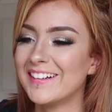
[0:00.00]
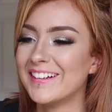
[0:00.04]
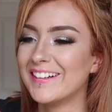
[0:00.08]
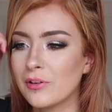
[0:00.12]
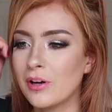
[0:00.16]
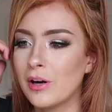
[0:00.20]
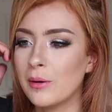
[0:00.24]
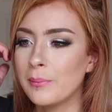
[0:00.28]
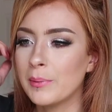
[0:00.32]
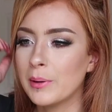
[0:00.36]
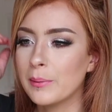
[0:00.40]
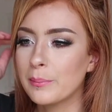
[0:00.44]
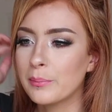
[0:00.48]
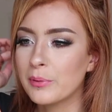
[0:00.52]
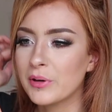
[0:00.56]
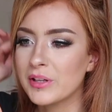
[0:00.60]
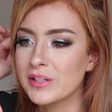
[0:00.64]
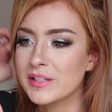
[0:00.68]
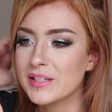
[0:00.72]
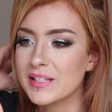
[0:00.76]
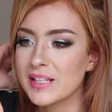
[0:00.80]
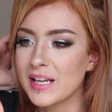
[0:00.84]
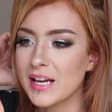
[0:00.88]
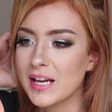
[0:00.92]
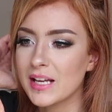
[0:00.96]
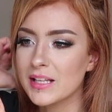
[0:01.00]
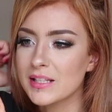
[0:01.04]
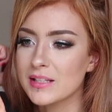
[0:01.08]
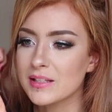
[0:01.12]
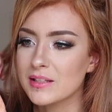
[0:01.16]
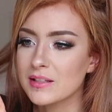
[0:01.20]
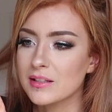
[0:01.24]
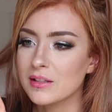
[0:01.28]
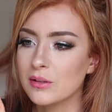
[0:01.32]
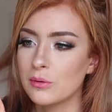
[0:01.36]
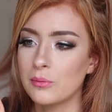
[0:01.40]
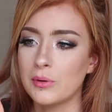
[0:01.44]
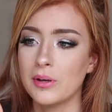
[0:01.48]
From
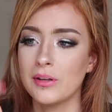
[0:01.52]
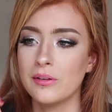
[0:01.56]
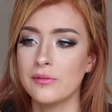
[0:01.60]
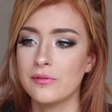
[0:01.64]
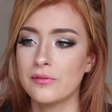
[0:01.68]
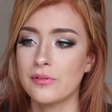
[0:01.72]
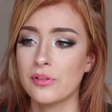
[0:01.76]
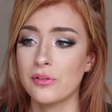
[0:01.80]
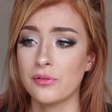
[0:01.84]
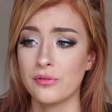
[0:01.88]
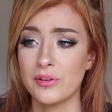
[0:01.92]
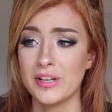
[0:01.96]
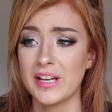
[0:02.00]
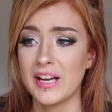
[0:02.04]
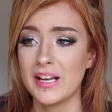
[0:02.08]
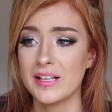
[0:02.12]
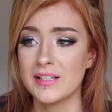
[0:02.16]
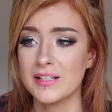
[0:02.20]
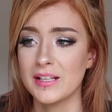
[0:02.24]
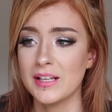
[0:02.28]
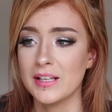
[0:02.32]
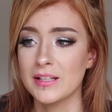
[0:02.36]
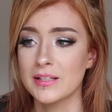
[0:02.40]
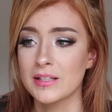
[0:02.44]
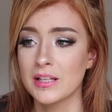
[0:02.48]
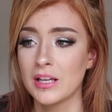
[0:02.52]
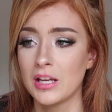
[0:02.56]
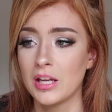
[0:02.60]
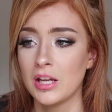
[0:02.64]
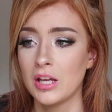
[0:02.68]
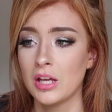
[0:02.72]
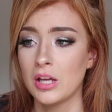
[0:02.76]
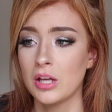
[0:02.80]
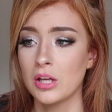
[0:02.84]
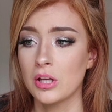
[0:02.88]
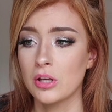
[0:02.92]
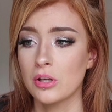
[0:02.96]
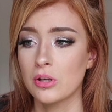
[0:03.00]
Princess with three S's,
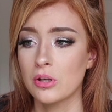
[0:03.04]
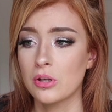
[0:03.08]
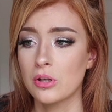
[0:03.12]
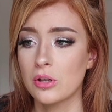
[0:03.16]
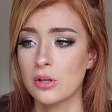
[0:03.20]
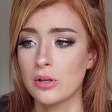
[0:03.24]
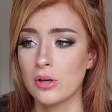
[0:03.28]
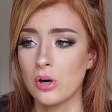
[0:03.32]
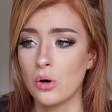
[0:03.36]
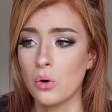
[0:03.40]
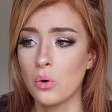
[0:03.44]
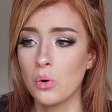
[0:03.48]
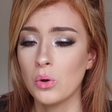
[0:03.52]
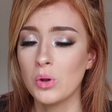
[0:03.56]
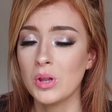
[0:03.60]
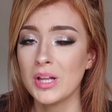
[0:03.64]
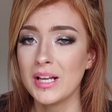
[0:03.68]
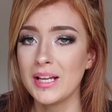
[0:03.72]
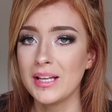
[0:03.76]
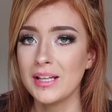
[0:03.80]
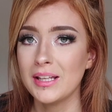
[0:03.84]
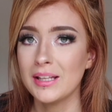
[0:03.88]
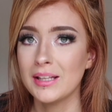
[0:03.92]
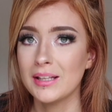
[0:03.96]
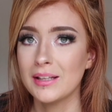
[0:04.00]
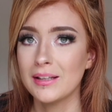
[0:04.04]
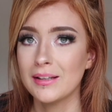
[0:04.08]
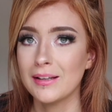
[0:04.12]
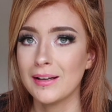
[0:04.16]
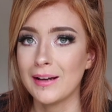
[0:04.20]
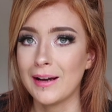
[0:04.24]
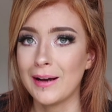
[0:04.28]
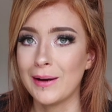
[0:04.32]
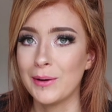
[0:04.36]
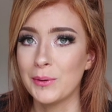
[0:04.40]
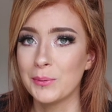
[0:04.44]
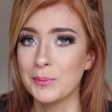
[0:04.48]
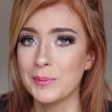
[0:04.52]
Coley.
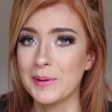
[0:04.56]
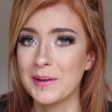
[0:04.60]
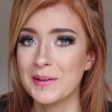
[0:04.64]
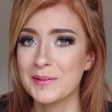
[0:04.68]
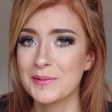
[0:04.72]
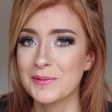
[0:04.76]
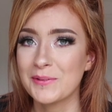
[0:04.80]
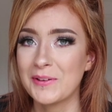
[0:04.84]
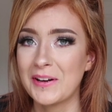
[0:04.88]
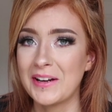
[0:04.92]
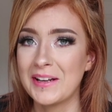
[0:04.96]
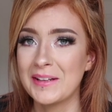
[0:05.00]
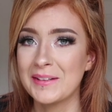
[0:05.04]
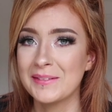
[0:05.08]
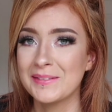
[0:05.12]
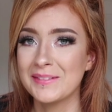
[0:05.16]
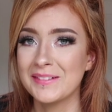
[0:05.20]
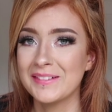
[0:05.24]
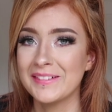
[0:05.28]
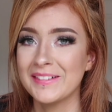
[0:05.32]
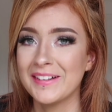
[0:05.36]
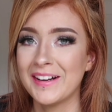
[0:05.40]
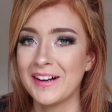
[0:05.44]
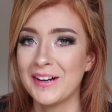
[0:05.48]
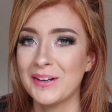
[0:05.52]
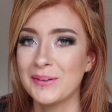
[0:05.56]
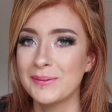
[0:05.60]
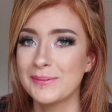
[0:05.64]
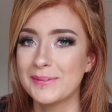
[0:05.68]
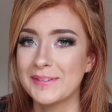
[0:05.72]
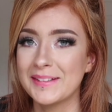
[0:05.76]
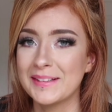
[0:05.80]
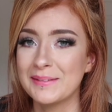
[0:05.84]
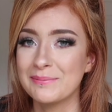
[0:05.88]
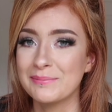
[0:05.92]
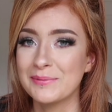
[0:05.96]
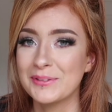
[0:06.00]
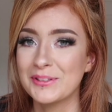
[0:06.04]
I hope that's right. I hope
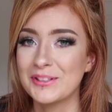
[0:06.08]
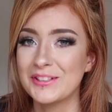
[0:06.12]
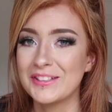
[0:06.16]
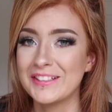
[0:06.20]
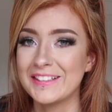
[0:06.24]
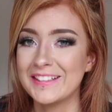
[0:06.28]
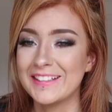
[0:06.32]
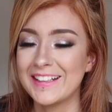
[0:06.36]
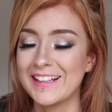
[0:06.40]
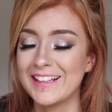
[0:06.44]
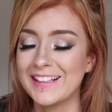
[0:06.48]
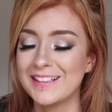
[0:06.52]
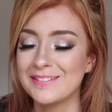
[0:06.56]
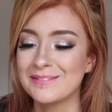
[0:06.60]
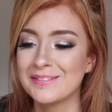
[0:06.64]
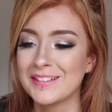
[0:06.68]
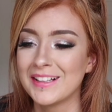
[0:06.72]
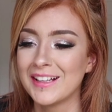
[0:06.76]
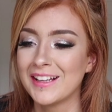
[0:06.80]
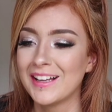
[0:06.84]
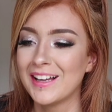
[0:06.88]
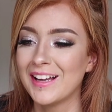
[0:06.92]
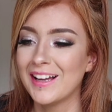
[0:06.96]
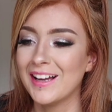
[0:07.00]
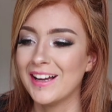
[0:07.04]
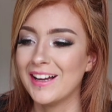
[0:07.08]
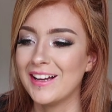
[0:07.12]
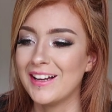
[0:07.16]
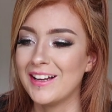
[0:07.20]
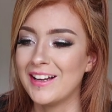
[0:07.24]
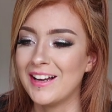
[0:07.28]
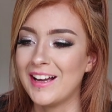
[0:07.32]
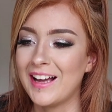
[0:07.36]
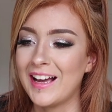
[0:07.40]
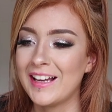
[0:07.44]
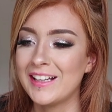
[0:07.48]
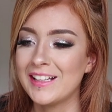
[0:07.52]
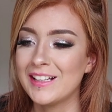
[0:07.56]
I didn't butcher your name.
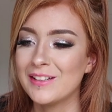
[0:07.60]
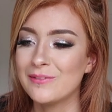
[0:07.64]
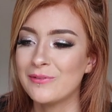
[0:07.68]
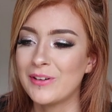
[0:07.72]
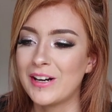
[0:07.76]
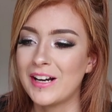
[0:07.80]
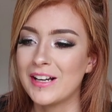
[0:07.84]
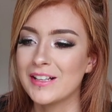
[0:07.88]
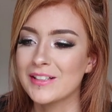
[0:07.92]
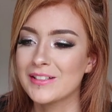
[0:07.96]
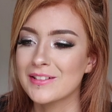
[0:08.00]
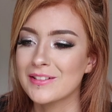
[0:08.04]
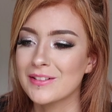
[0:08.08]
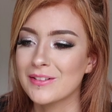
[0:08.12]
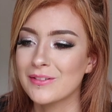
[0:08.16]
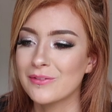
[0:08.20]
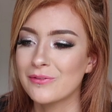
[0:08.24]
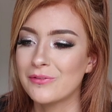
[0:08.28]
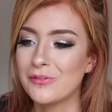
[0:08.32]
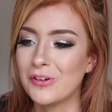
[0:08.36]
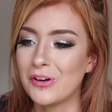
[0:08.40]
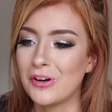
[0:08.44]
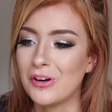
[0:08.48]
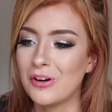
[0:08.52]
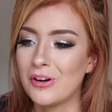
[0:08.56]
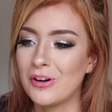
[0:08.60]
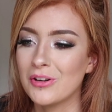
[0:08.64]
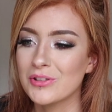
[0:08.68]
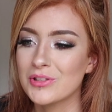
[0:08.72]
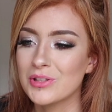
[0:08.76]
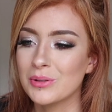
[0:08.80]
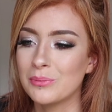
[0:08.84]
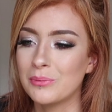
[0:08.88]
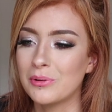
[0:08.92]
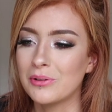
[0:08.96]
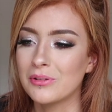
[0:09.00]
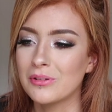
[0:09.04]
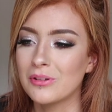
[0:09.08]
Any advice for
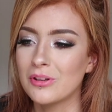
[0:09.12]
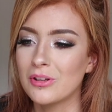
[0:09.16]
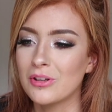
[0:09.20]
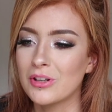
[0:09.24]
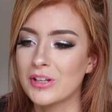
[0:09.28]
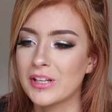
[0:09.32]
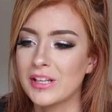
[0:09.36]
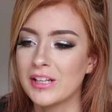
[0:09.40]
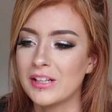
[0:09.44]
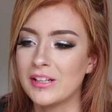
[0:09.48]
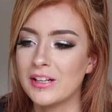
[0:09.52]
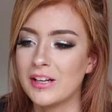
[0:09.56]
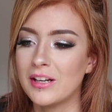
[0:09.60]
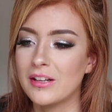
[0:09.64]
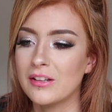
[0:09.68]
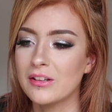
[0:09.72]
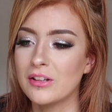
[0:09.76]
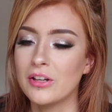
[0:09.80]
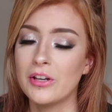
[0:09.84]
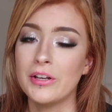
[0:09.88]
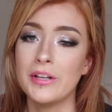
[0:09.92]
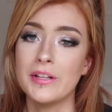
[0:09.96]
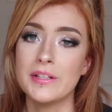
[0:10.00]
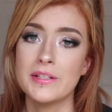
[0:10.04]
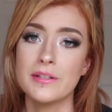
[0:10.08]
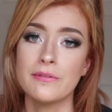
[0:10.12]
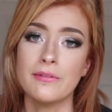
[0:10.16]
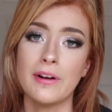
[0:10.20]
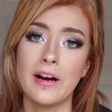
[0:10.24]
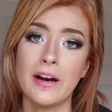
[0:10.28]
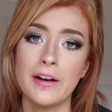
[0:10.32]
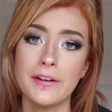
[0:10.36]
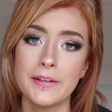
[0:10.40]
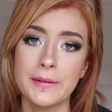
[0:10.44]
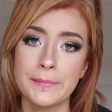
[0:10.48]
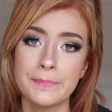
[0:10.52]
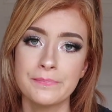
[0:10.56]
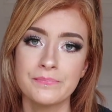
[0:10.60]
someone looking at learning to
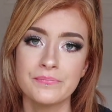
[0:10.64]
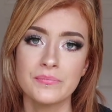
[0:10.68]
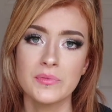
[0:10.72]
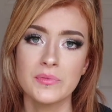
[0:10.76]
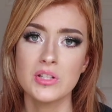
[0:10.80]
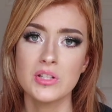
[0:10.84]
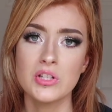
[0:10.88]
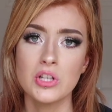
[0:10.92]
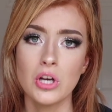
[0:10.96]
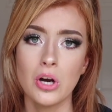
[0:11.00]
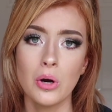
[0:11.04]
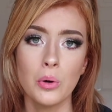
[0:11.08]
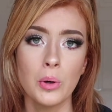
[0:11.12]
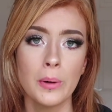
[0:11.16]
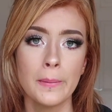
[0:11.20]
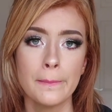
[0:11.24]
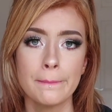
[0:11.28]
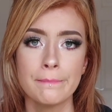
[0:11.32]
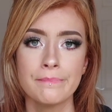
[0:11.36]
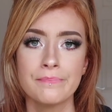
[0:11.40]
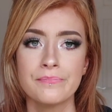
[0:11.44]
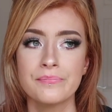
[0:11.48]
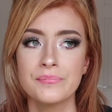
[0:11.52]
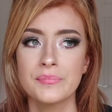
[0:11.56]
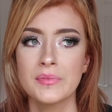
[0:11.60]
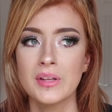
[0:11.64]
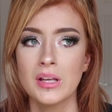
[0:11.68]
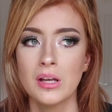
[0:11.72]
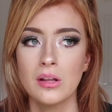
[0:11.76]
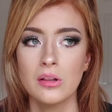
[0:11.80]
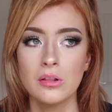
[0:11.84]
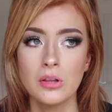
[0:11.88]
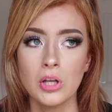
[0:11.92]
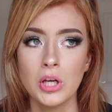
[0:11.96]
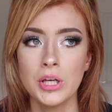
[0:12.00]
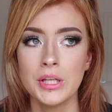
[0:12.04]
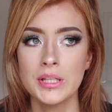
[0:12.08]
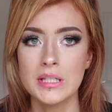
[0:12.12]
ride? So,
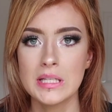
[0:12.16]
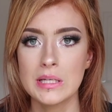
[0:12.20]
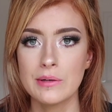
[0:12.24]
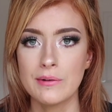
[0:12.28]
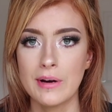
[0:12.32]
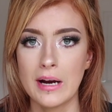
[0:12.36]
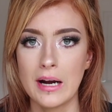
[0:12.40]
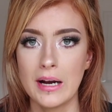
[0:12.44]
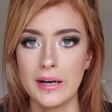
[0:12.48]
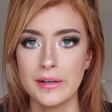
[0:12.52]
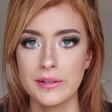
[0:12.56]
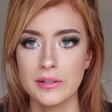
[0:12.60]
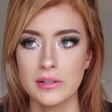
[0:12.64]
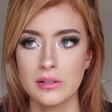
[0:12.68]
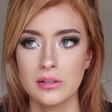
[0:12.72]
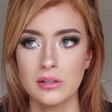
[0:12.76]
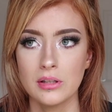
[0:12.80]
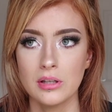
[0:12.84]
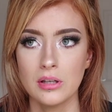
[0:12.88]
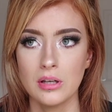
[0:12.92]
learning to ride.